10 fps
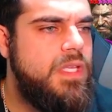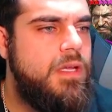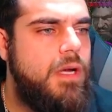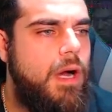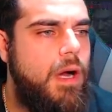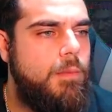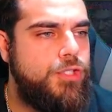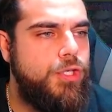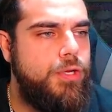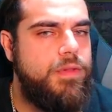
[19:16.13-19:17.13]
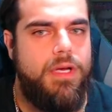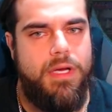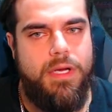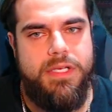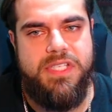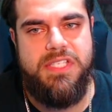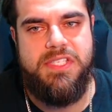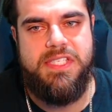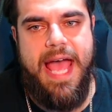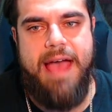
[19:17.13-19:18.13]
I'll show you he's in
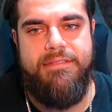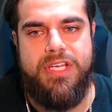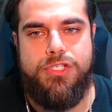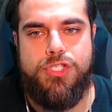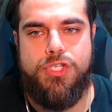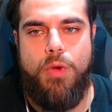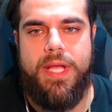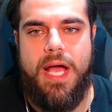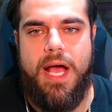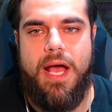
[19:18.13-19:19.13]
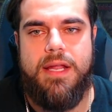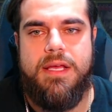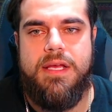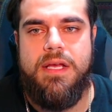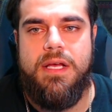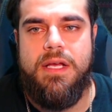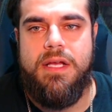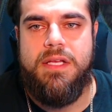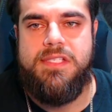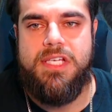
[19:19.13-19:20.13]
Savage, so we got
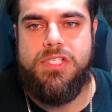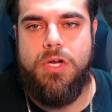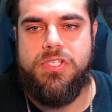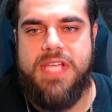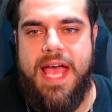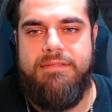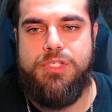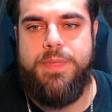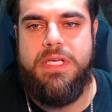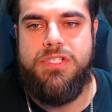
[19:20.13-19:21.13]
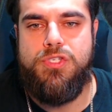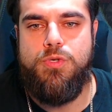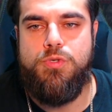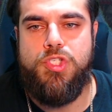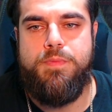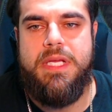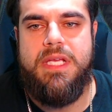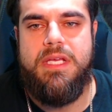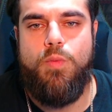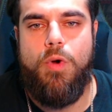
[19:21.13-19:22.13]
6-star Savage piece, 2
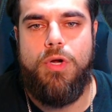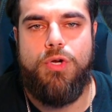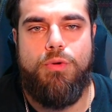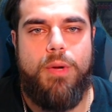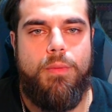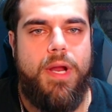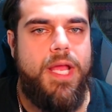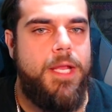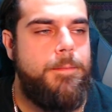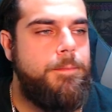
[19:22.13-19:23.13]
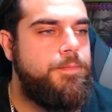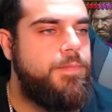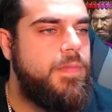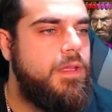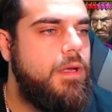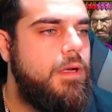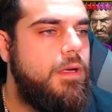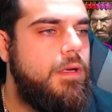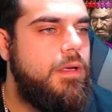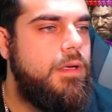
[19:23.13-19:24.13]
speed, 1 crit rate.
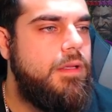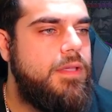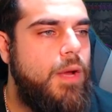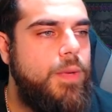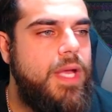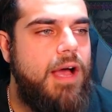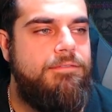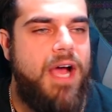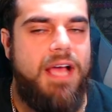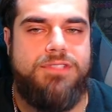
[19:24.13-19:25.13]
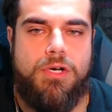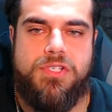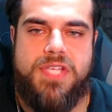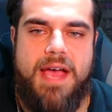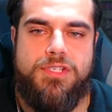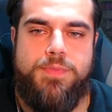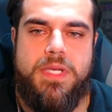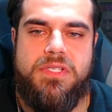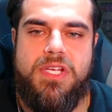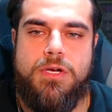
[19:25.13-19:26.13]
Then we got 5-star Savage
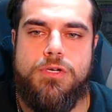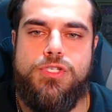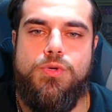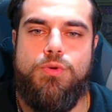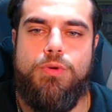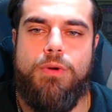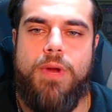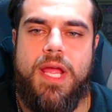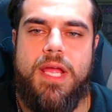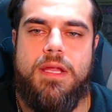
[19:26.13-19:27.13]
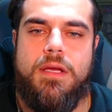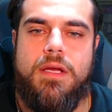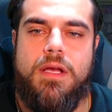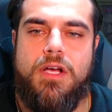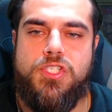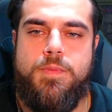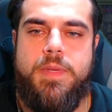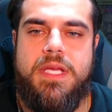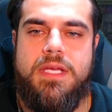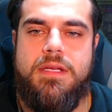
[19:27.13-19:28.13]
piece here, 2 crit rate, a
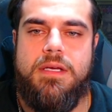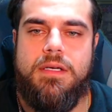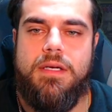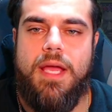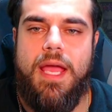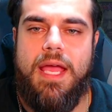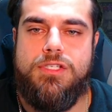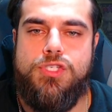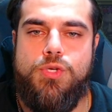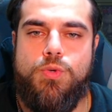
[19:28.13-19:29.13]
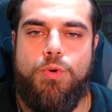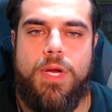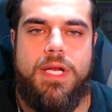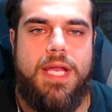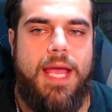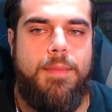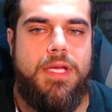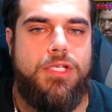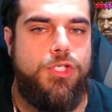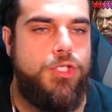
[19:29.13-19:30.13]
speed, and 2 crit
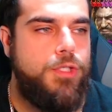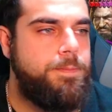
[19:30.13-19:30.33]
damage.